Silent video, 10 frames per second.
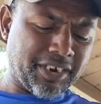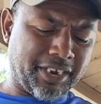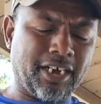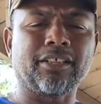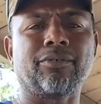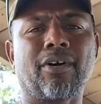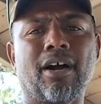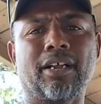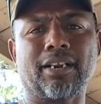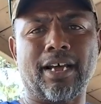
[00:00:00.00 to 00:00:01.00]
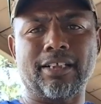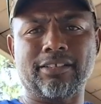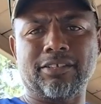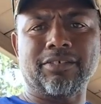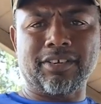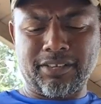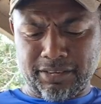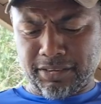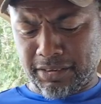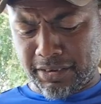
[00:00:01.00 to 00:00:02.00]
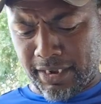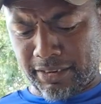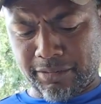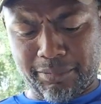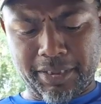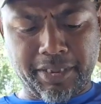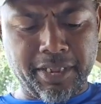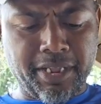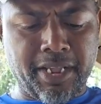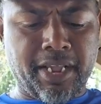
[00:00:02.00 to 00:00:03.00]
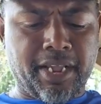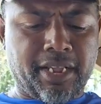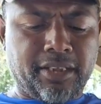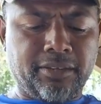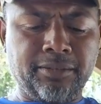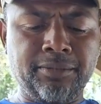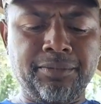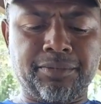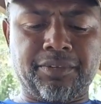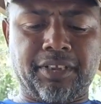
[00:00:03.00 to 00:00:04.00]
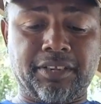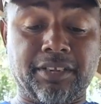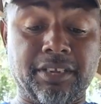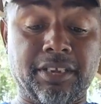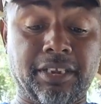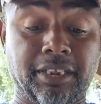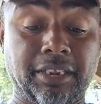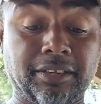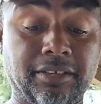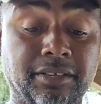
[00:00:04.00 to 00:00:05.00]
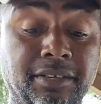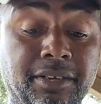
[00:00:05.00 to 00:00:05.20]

the other rod line series is good. That's a B. It's good. It's a